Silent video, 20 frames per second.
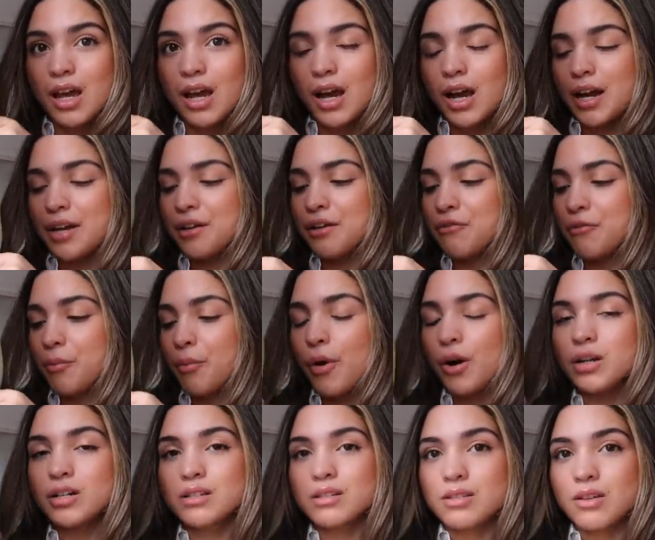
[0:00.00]
kind of
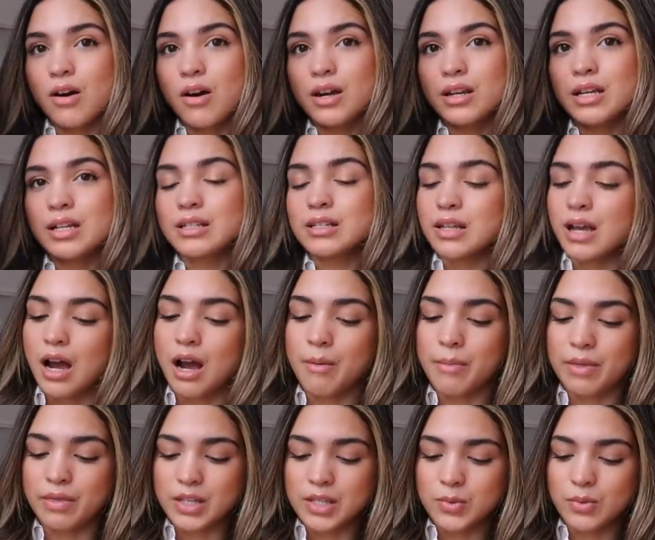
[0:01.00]
parts on it.
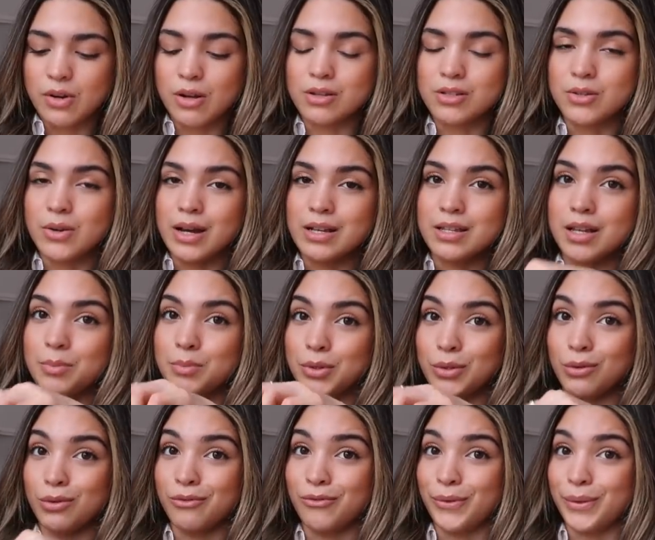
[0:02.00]
This one also has a
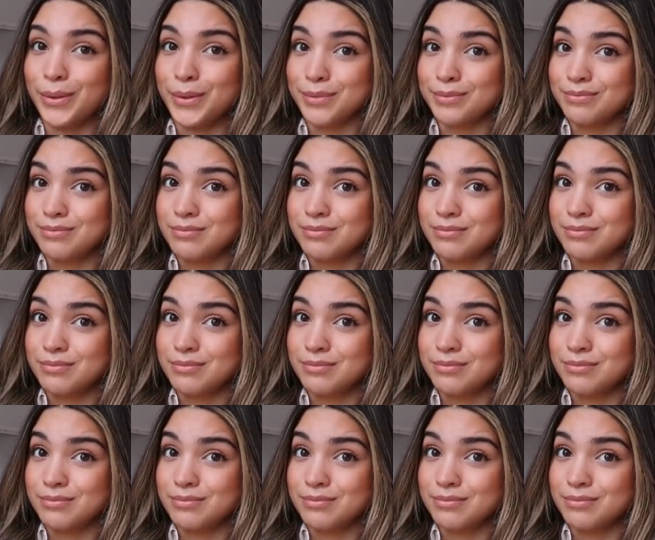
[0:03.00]
beautiful